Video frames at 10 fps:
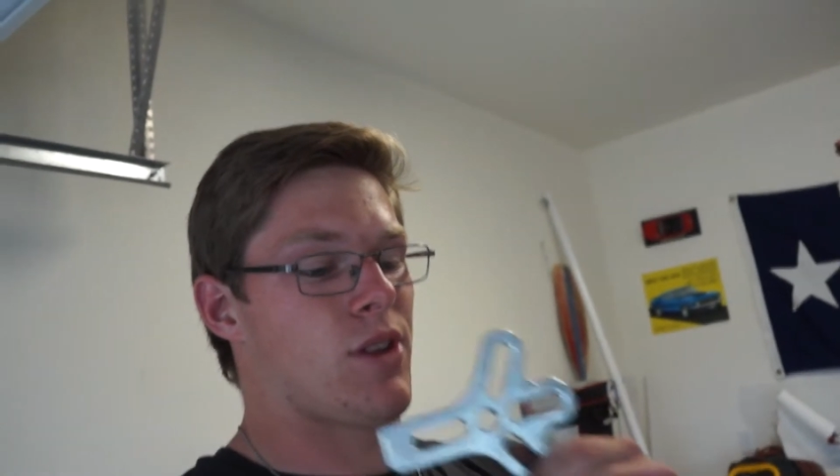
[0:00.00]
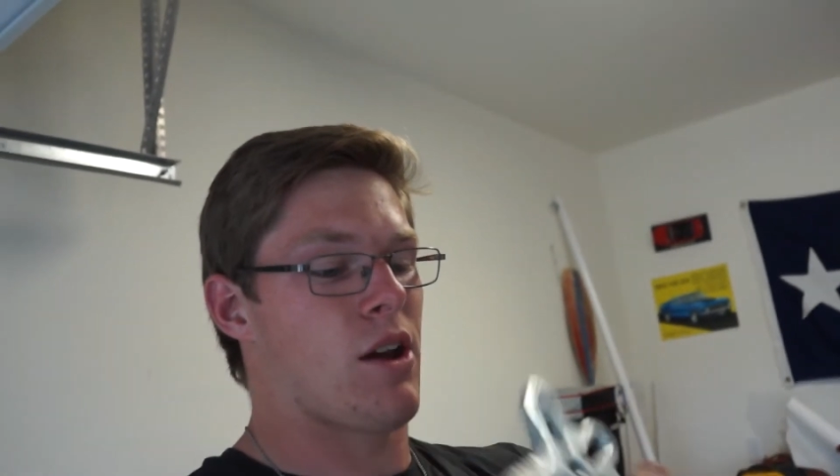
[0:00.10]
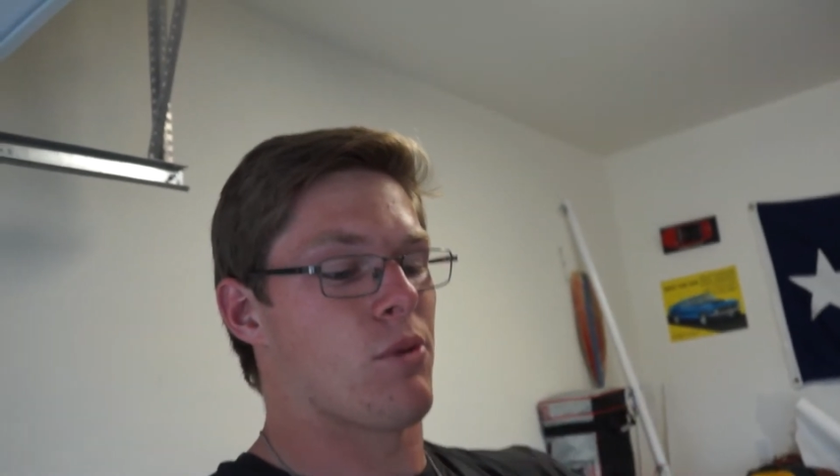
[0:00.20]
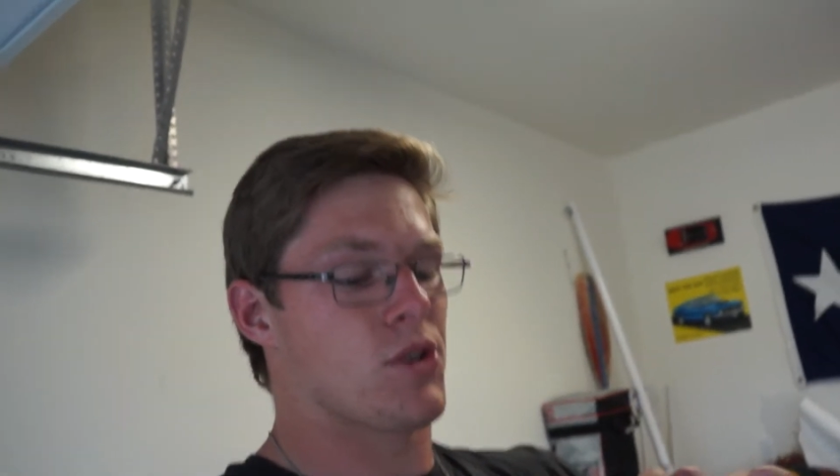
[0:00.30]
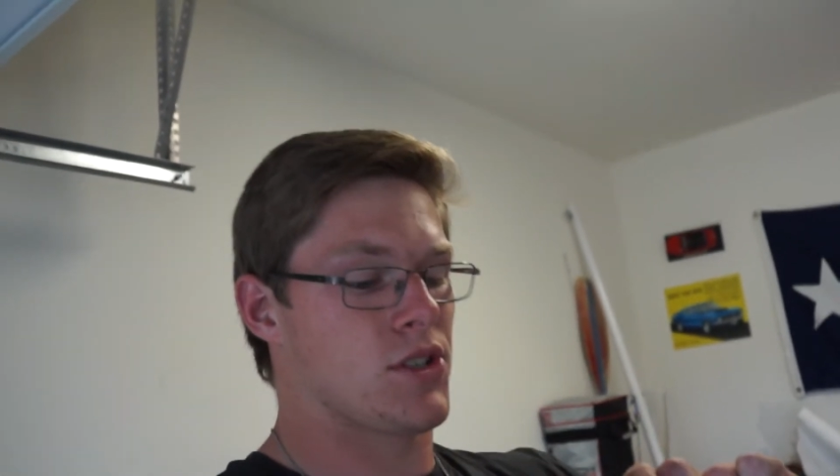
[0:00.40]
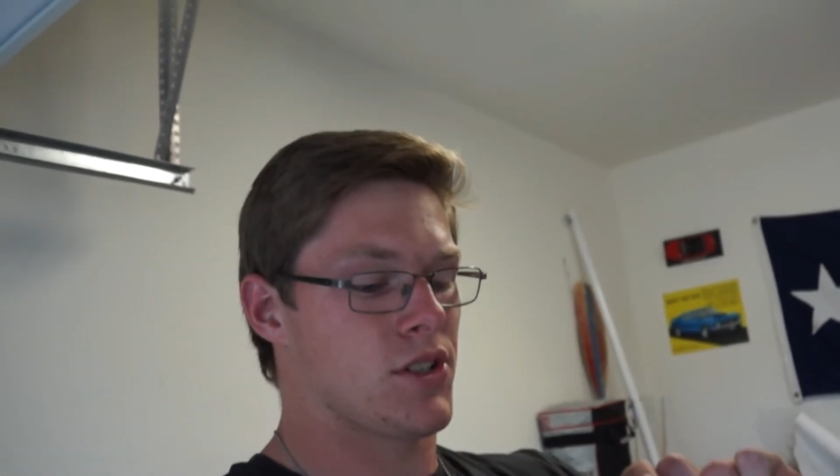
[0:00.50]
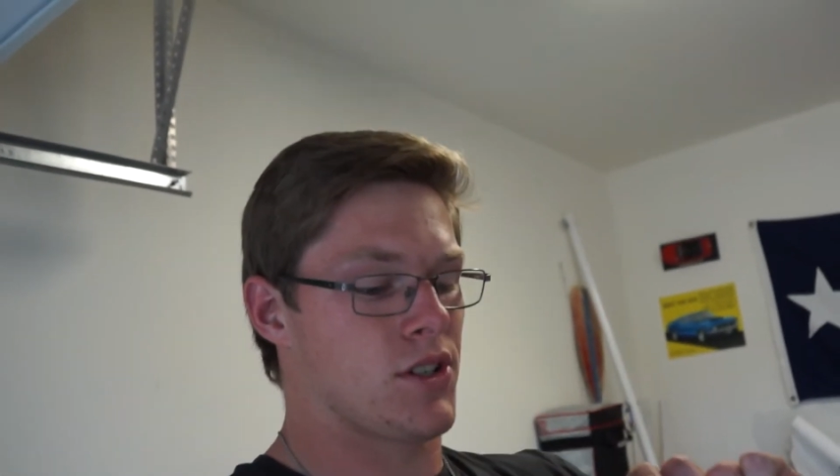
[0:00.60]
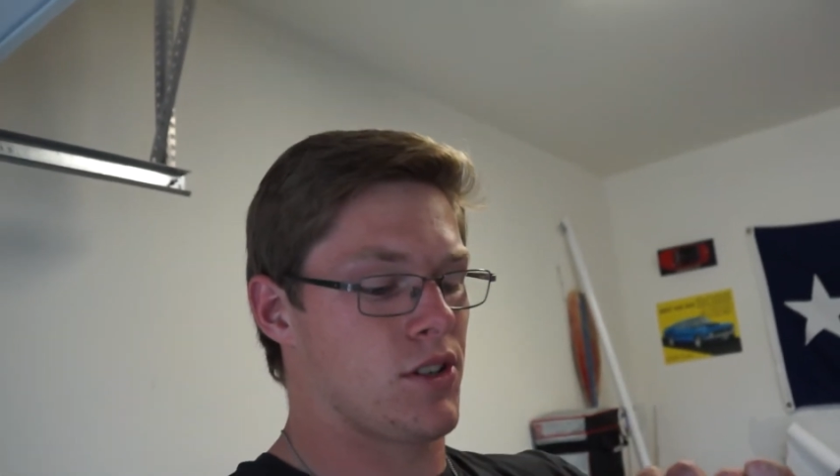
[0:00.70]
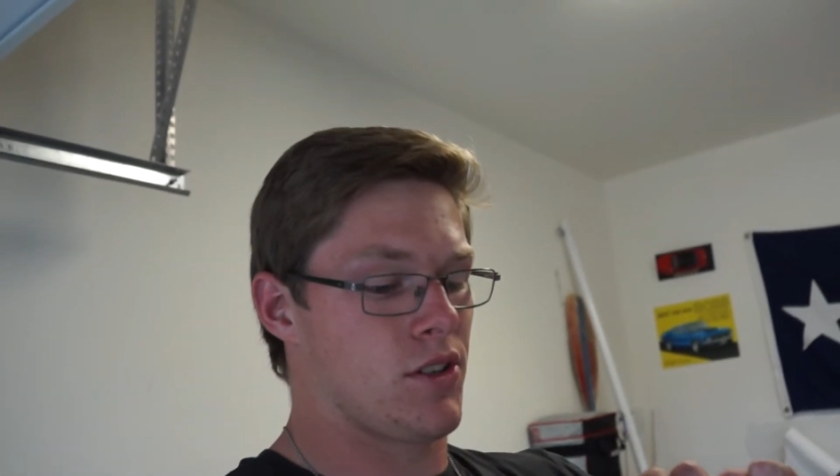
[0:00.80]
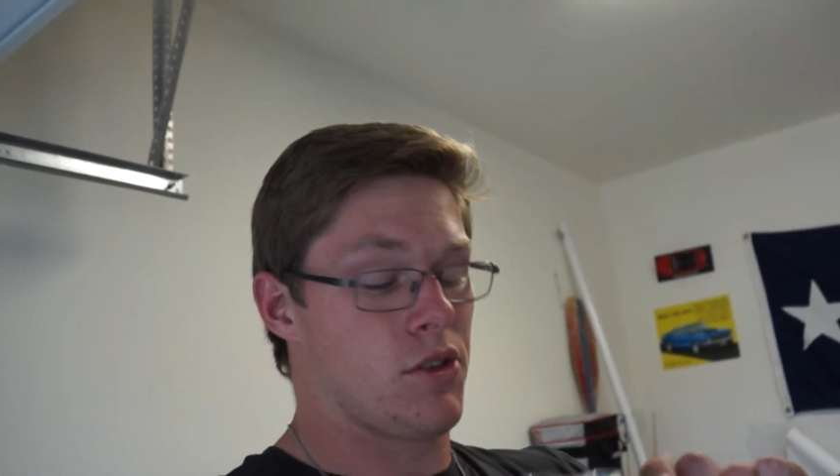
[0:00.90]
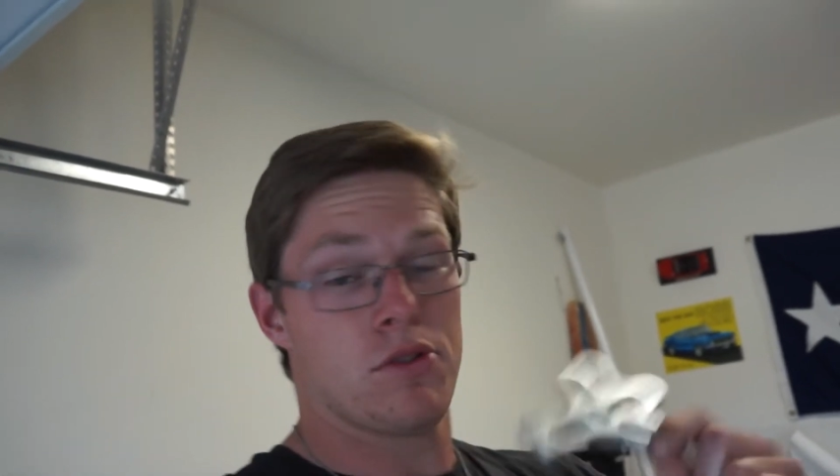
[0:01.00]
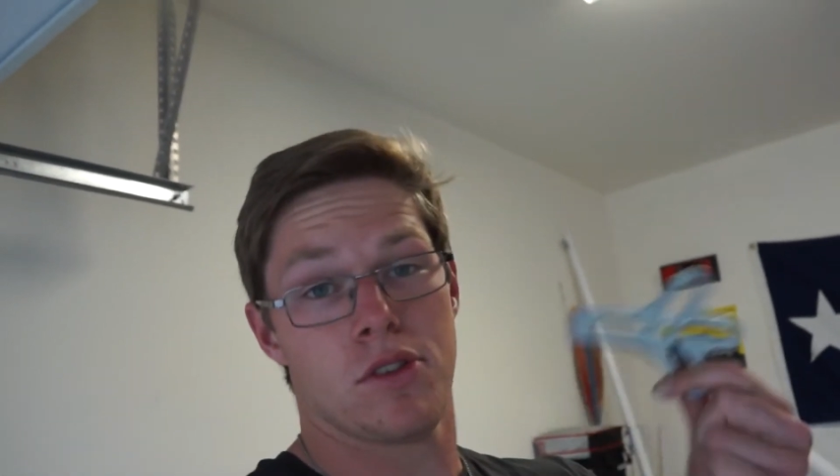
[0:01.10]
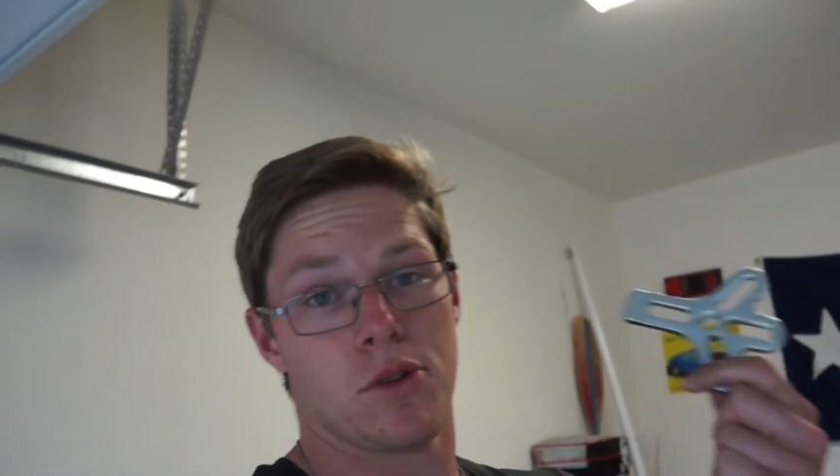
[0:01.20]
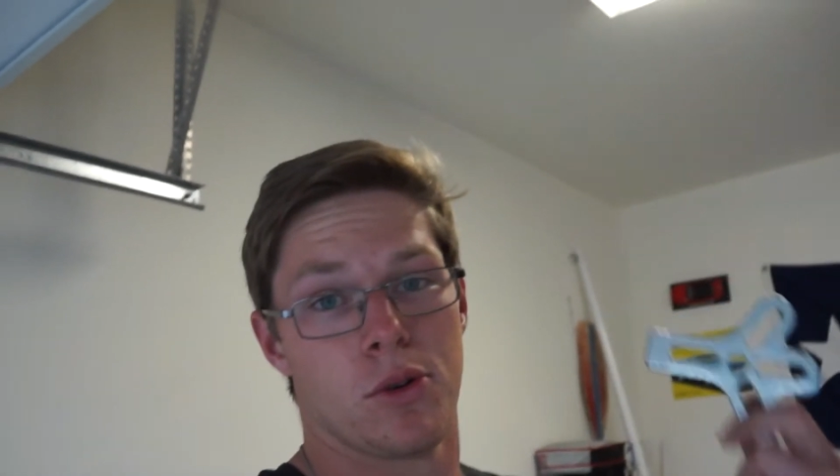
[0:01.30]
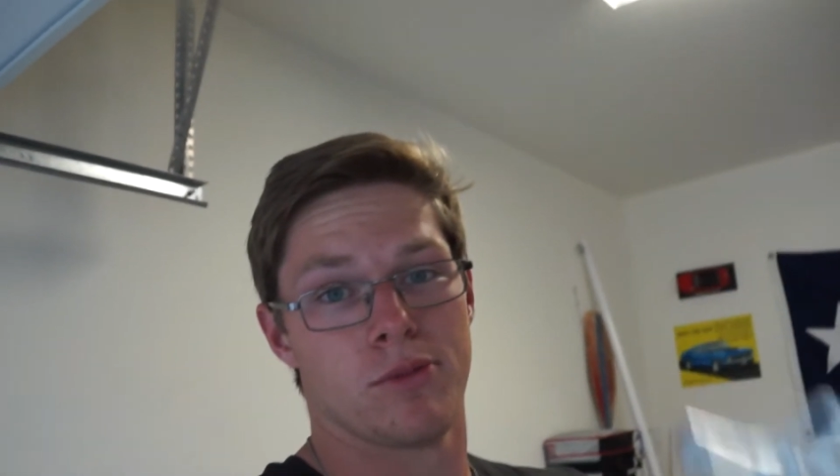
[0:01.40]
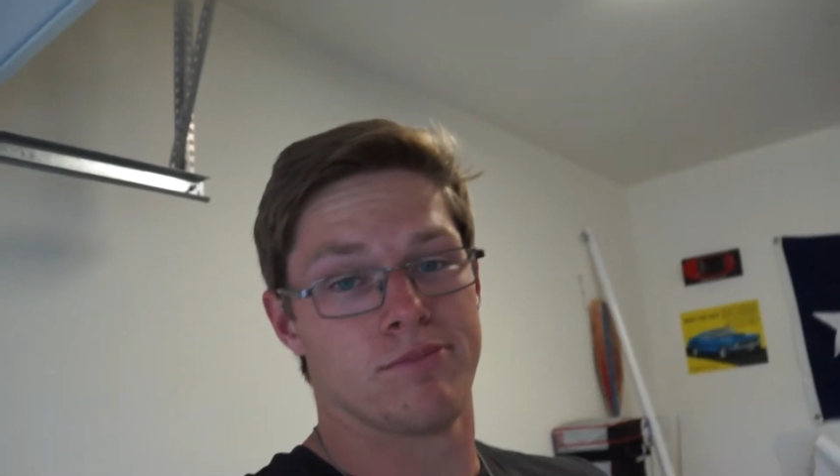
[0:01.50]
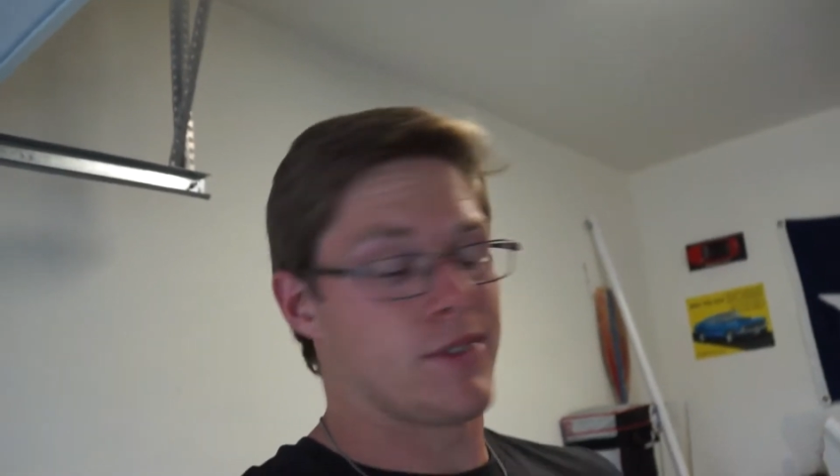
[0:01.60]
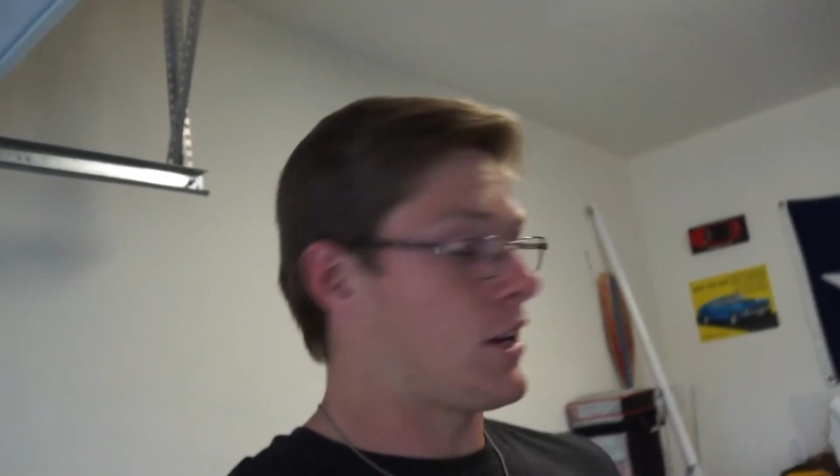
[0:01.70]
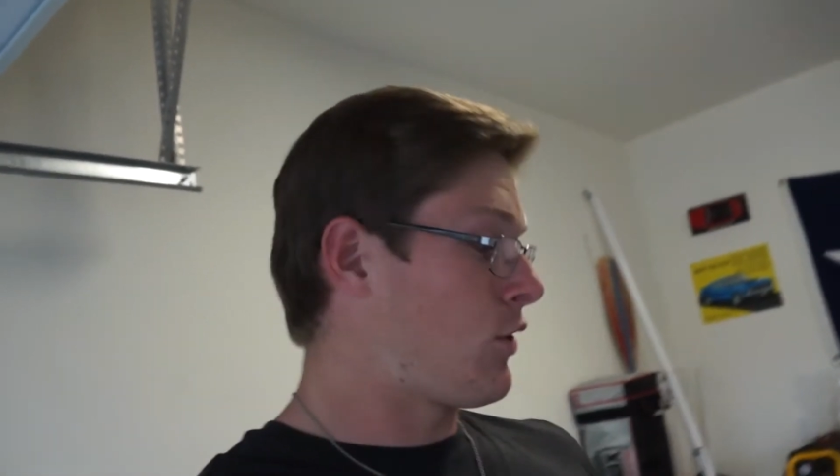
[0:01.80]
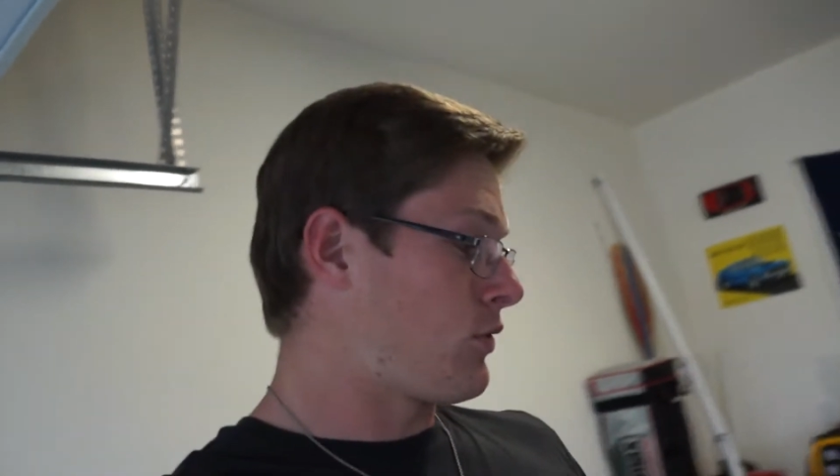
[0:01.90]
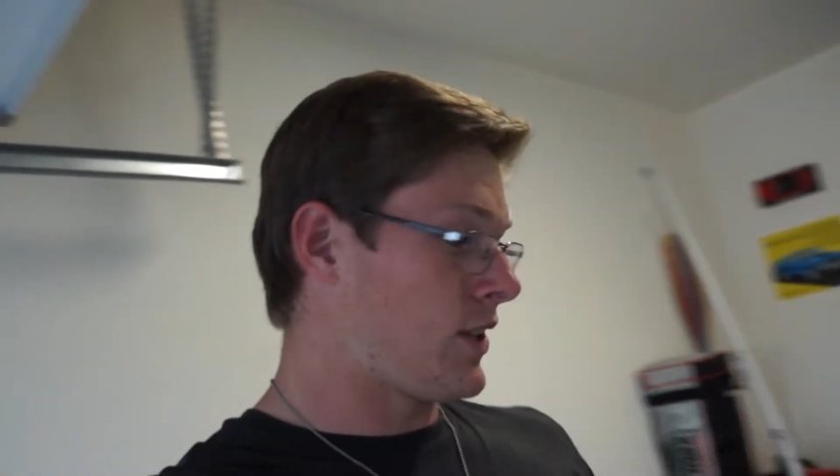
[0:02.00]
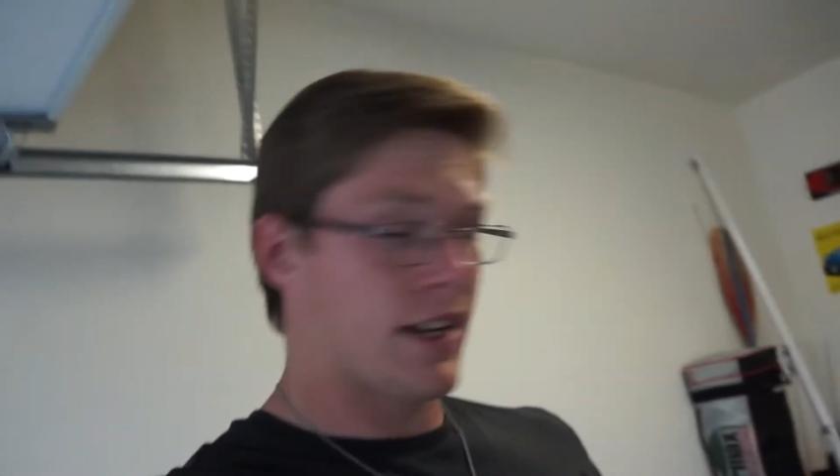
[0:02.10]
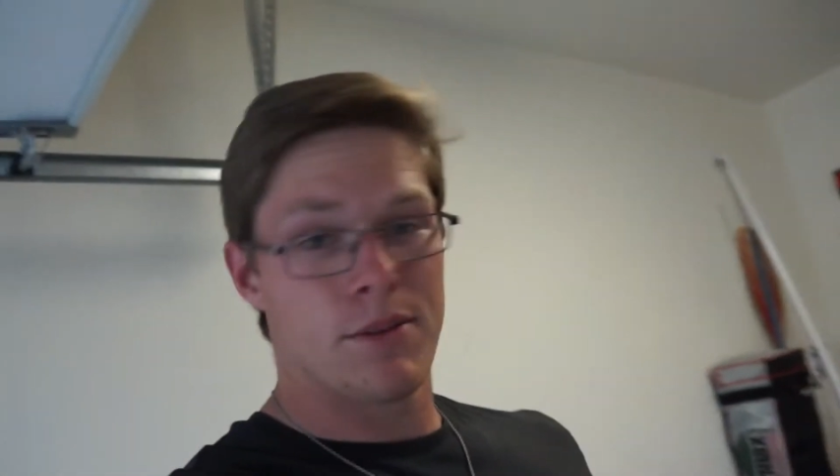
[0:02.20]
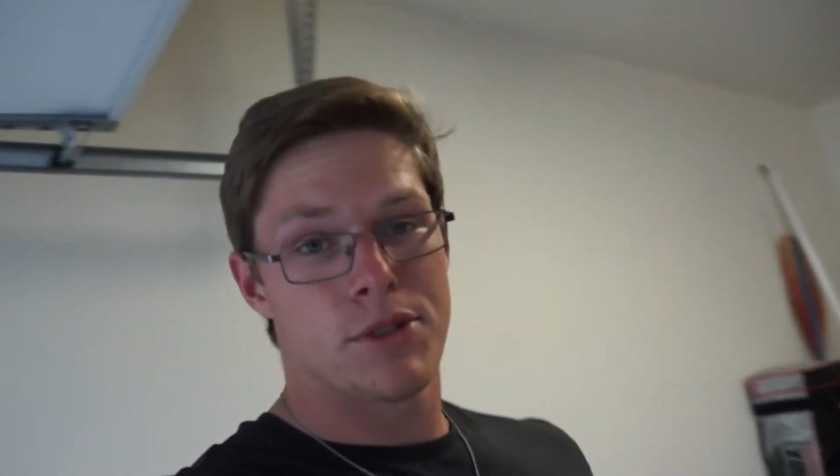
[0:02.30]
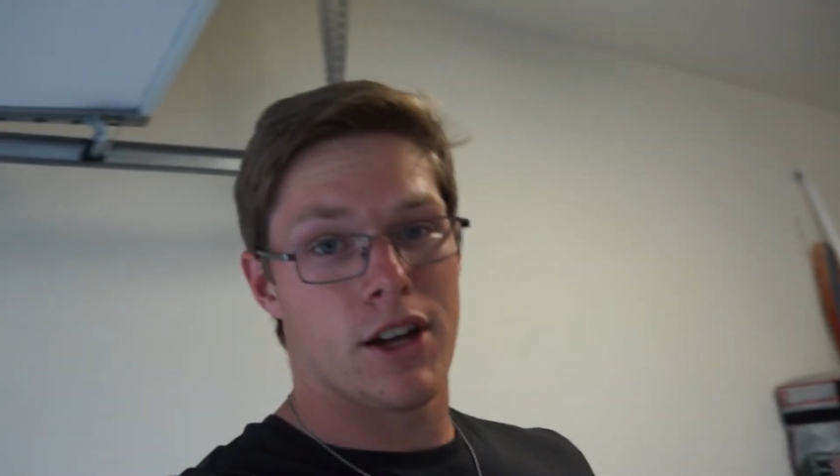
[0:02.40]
now we're just gonna use the tool and hopefully that comes